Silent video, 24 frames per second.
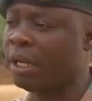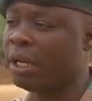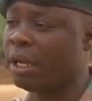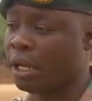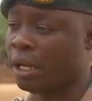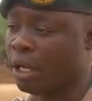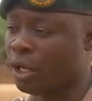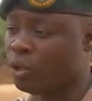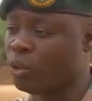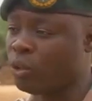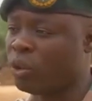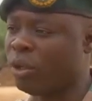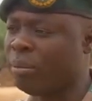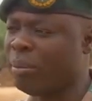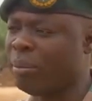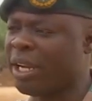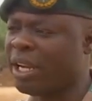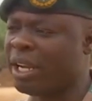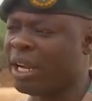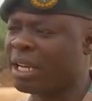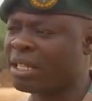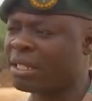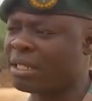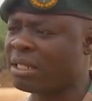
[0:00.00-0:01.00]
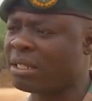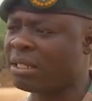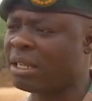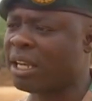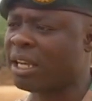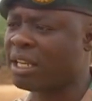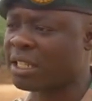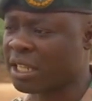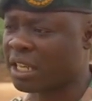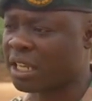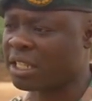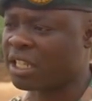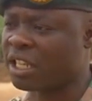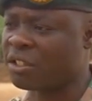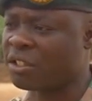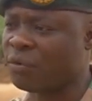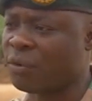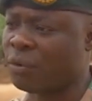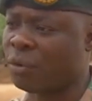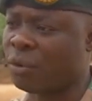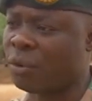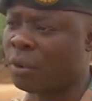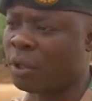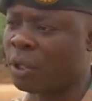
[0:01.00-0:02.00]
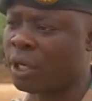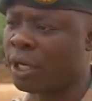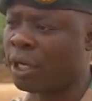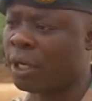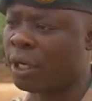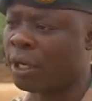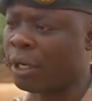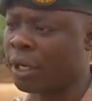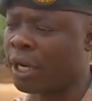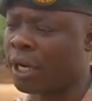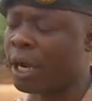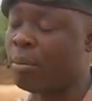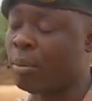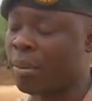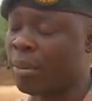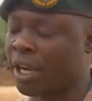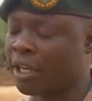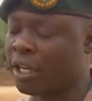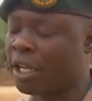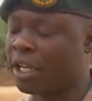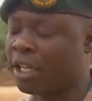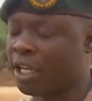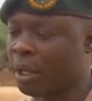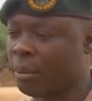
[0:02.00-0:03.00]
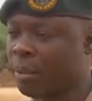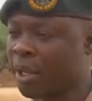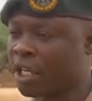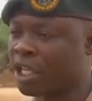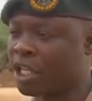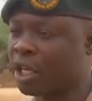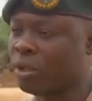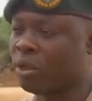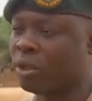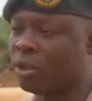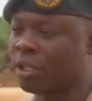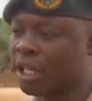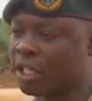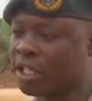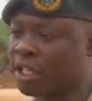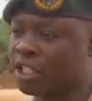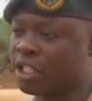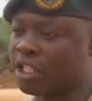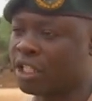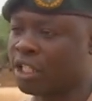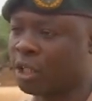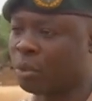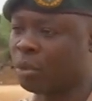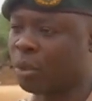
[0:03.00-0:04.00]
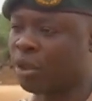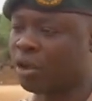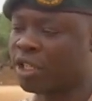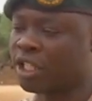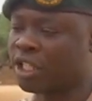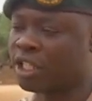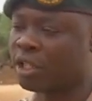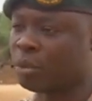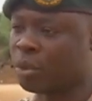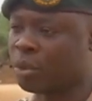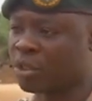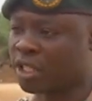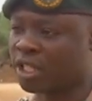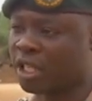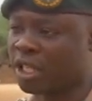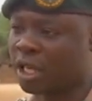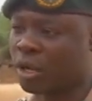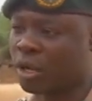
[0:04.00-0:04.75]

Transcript: it will make us a successful company and the battalion that is deployed in Musina